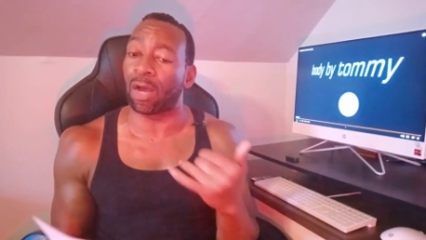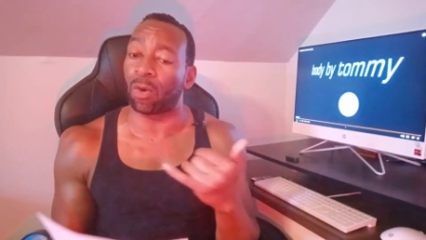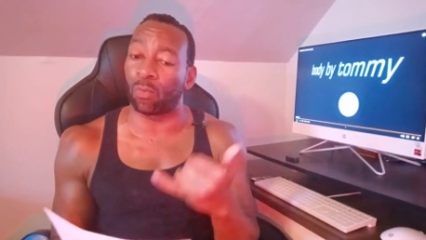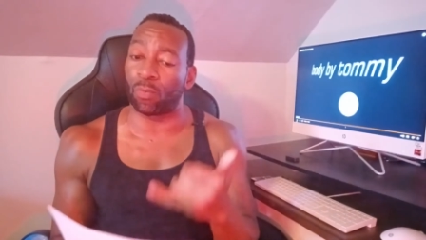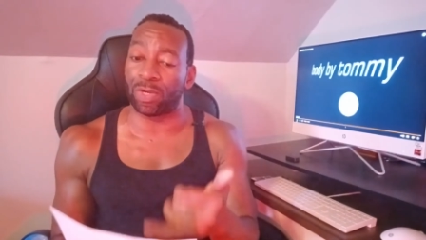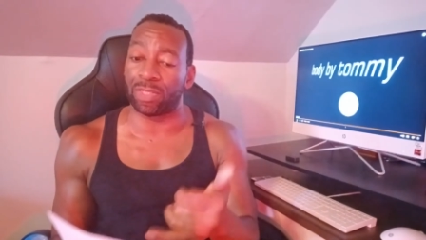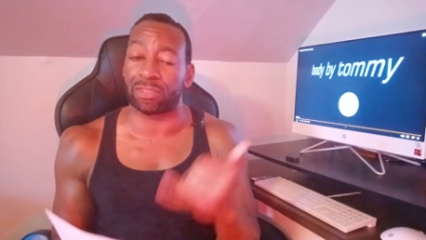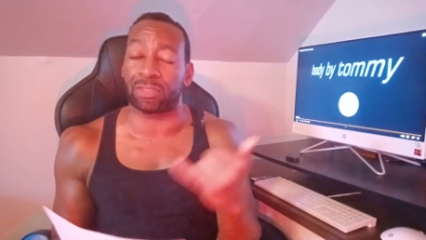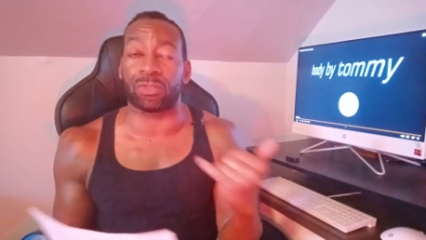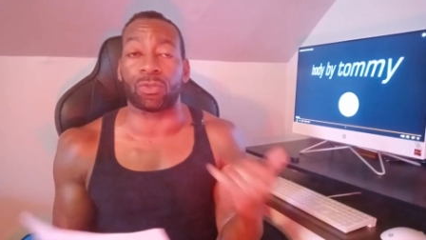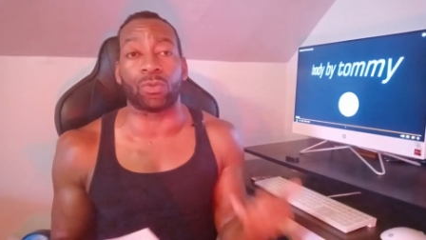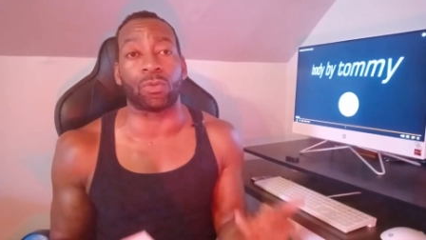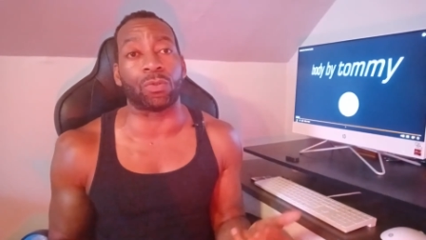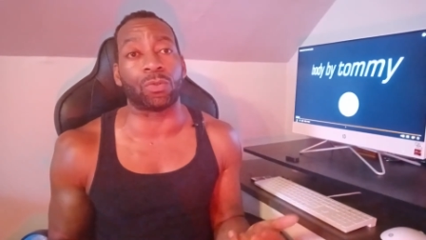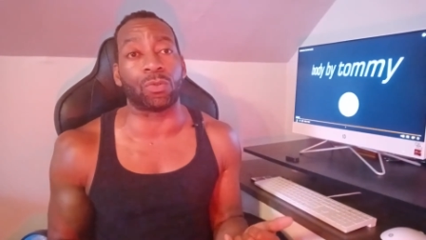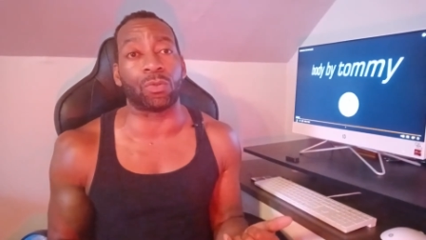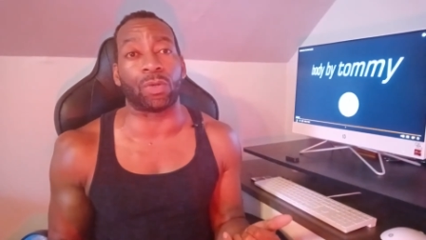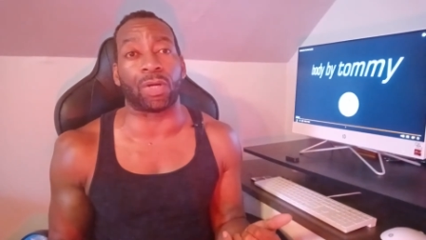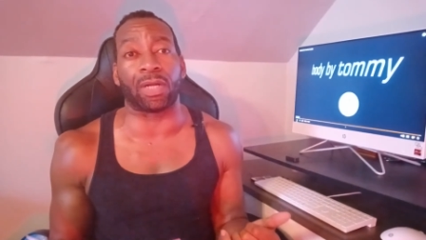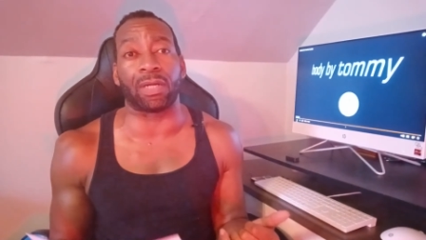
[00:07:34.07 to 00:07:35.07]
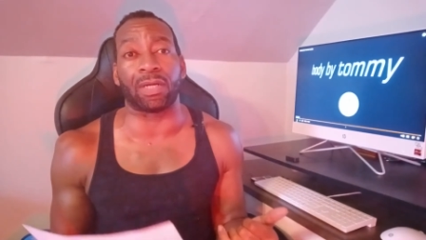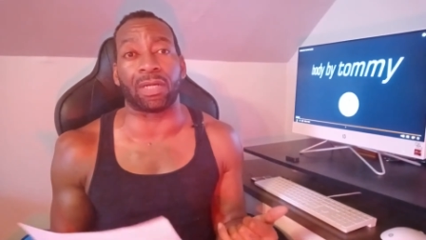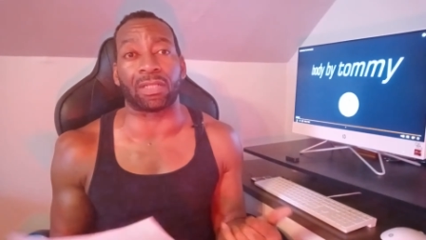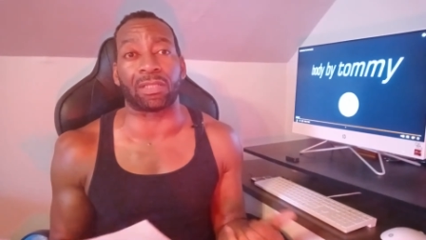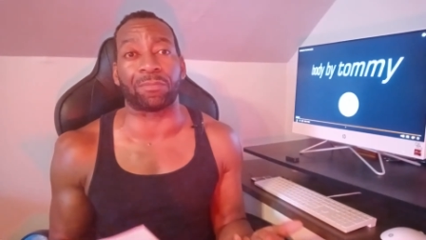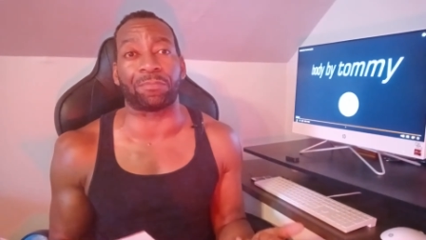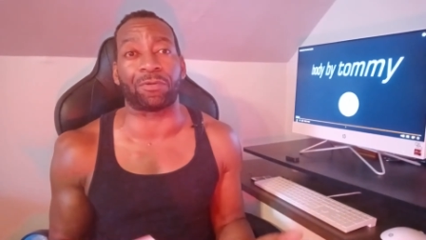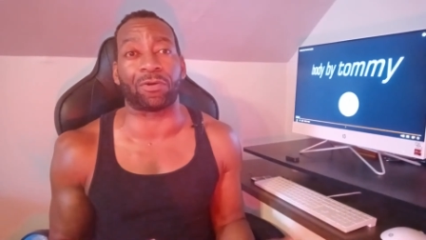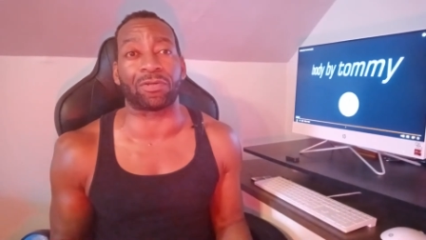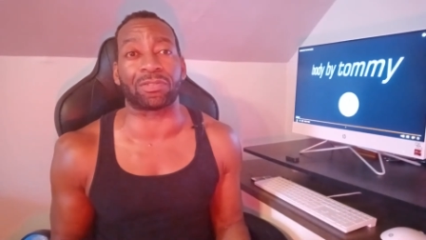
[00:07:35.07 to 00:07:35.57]
I went to
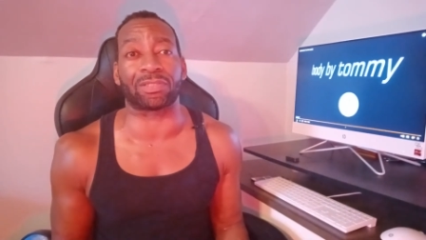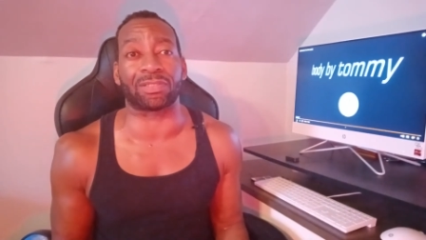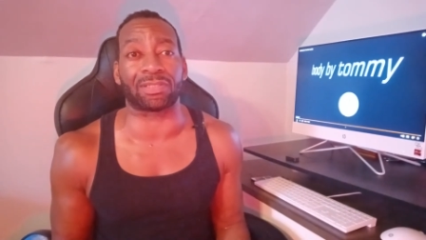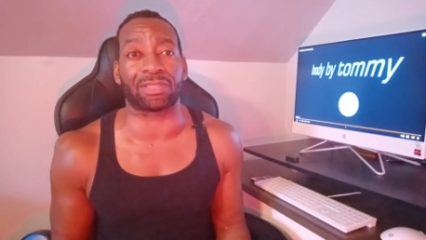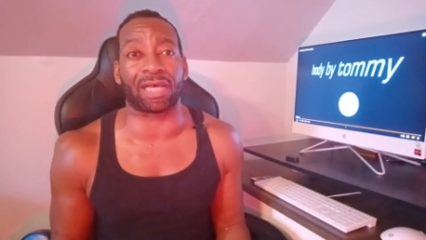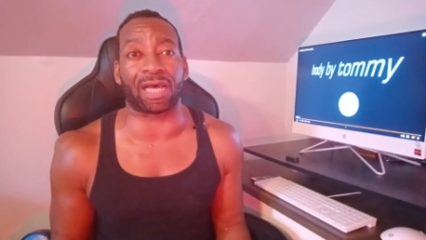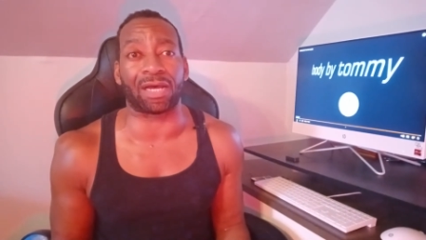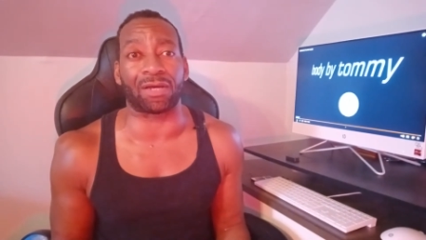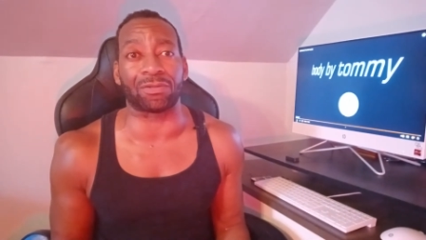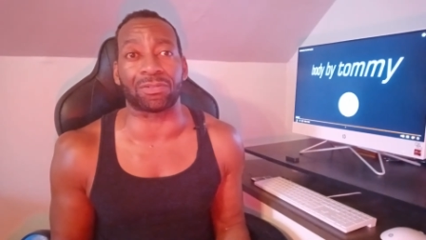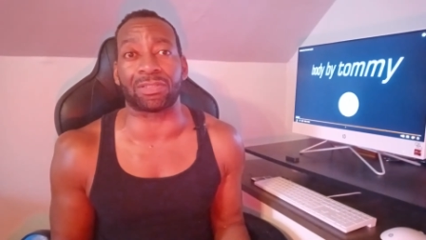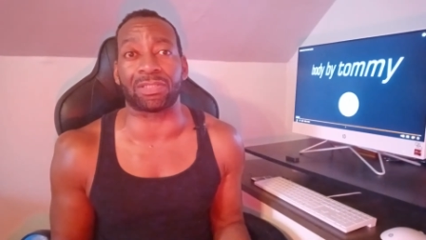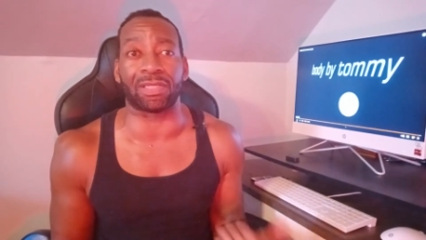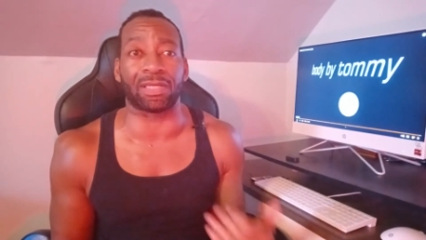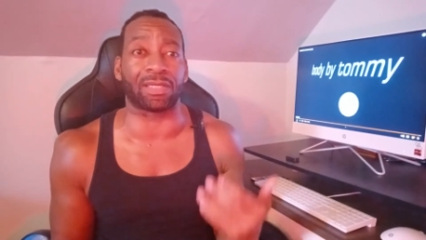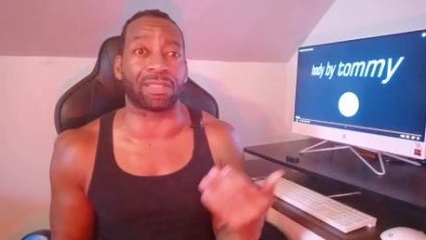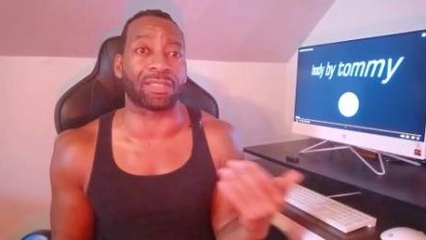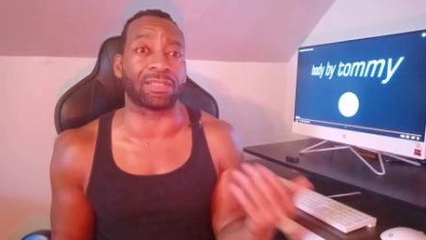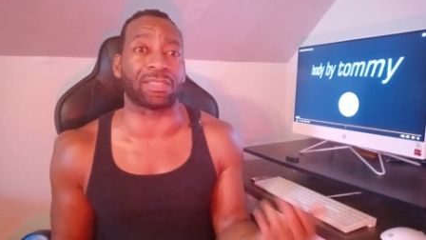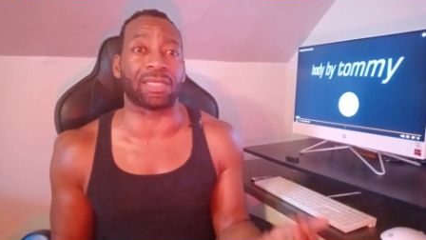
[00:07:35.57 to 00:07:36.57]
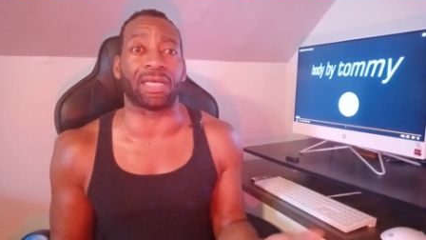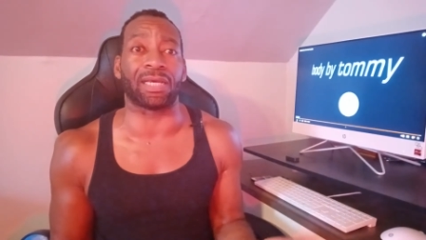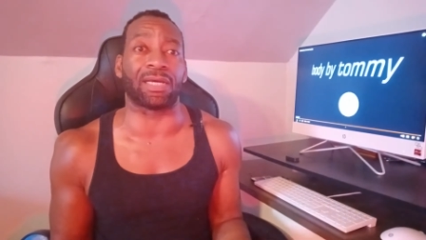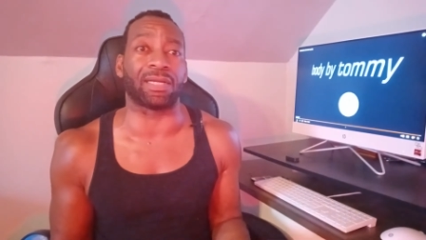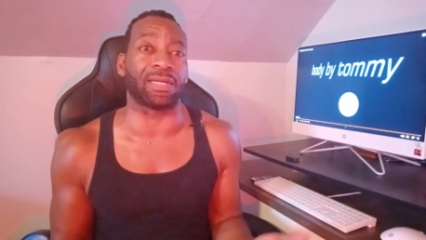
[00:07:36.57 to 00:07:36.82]
another person's house the other day,